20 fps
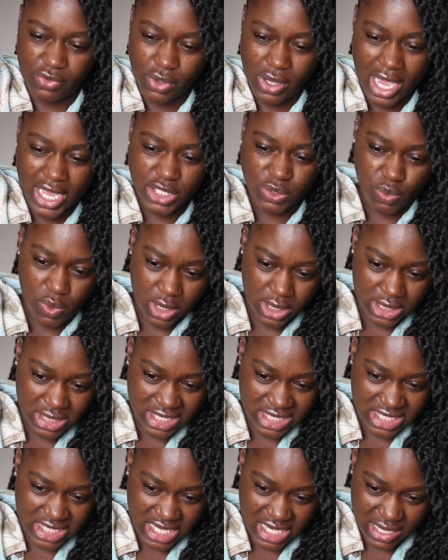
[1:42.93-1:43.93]
If you guys want to
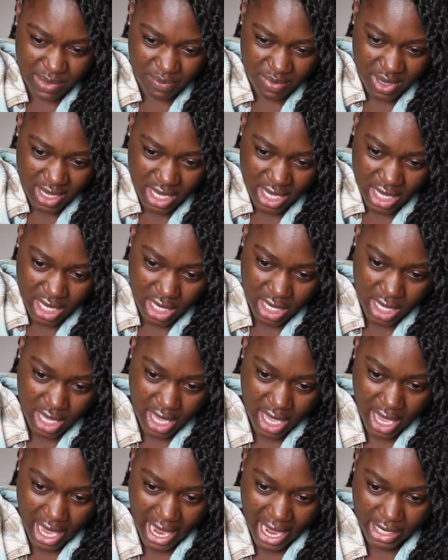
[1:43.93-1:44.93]
see me
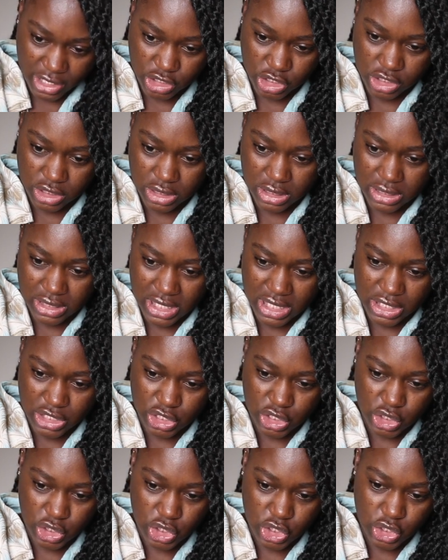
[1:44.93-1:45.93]
actually
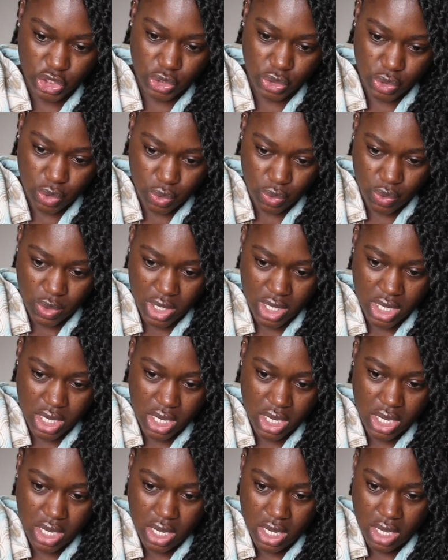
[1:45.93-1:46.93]
do
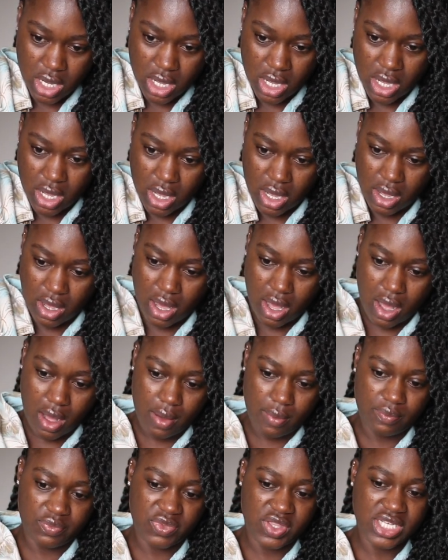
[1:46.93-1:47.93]

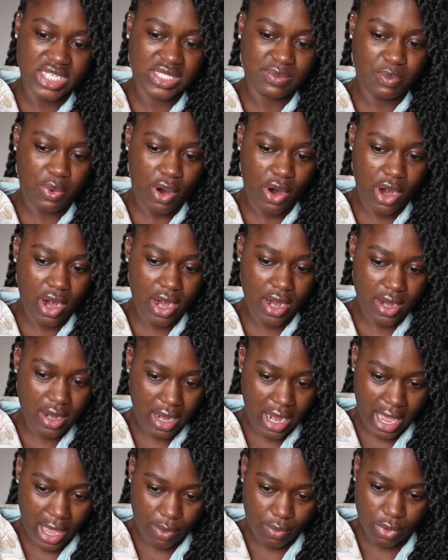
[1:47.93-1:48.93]
um, this
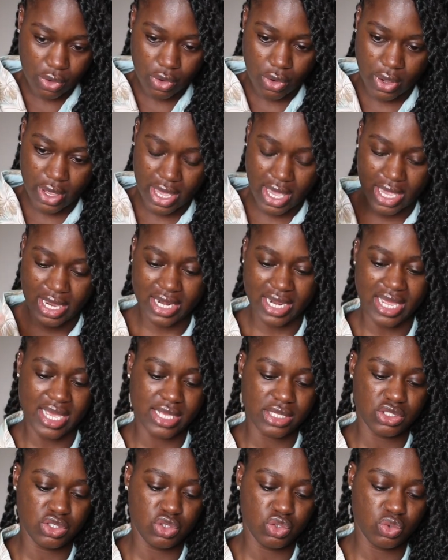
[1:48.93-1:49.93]
part, I will go ahead and
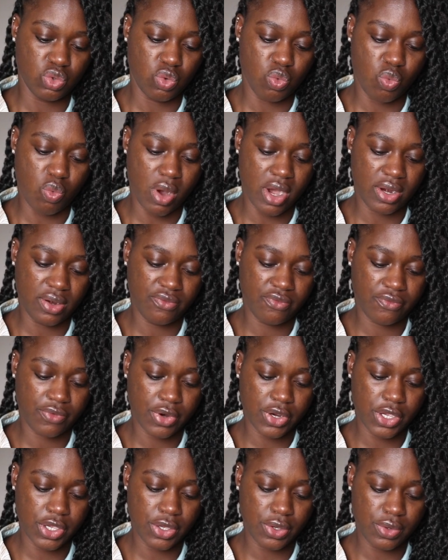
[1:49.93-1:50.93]
do one
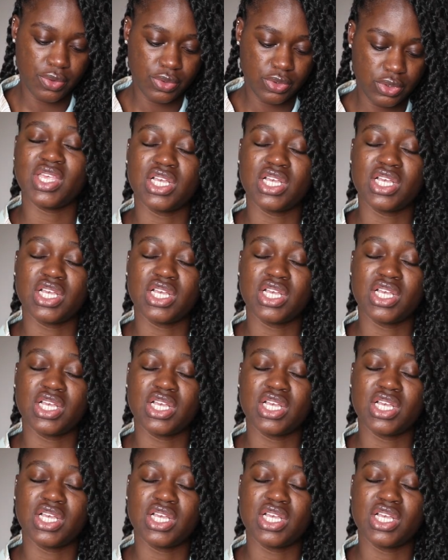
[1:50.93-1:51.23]
for you.